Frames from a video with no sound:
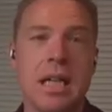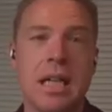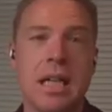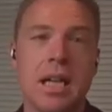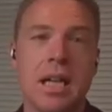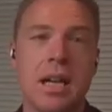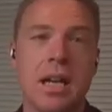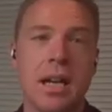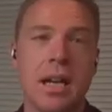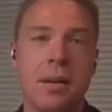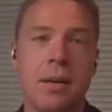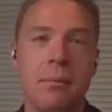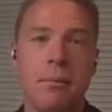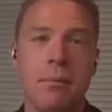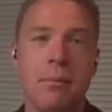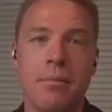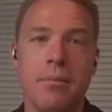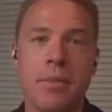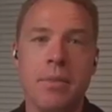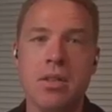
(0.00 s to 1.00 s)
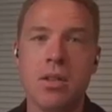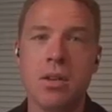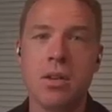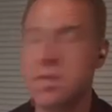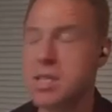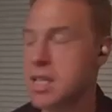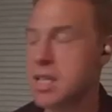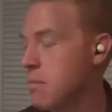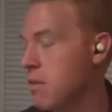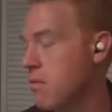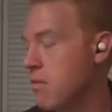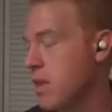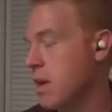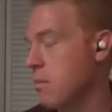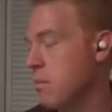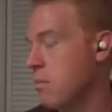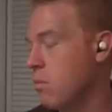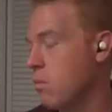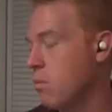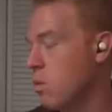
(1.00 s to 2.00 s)
Um, so some of
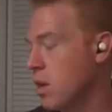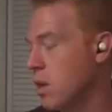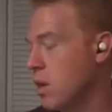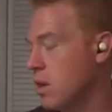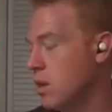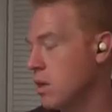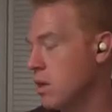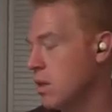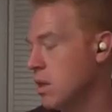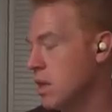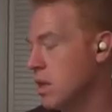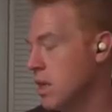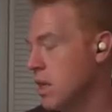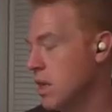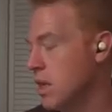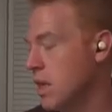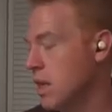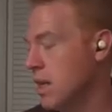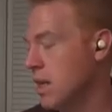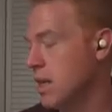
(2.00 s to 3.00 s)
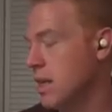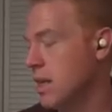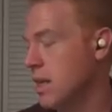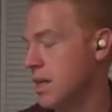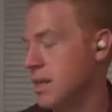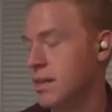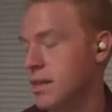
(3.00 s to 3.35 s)
them will uh,